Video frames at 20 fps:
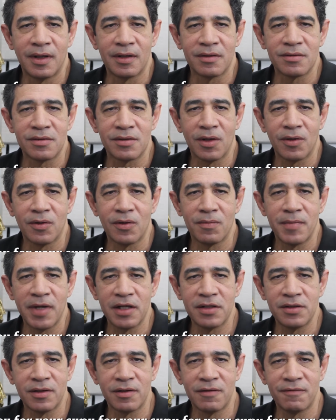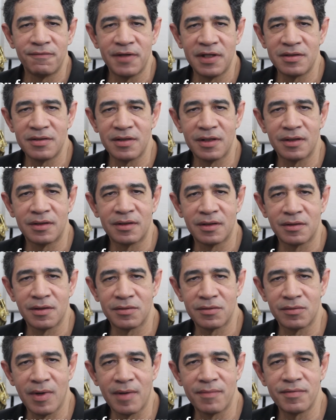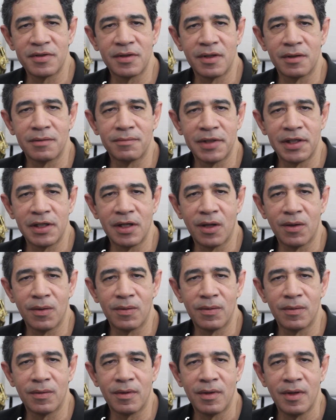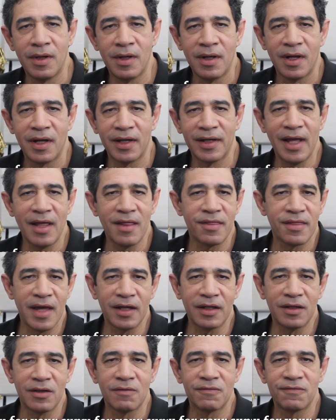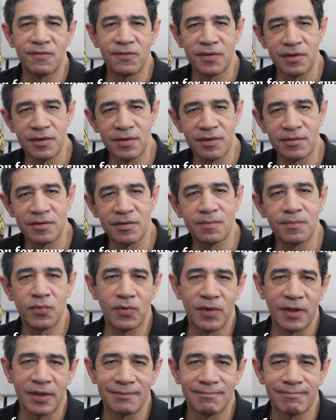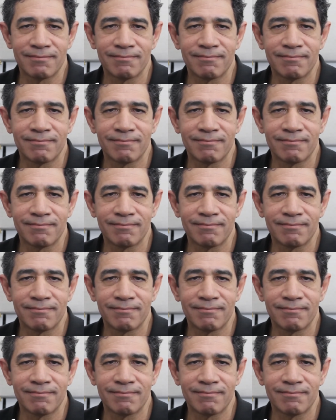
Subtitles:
So make sure to visit the description below. Again, thank you for your support.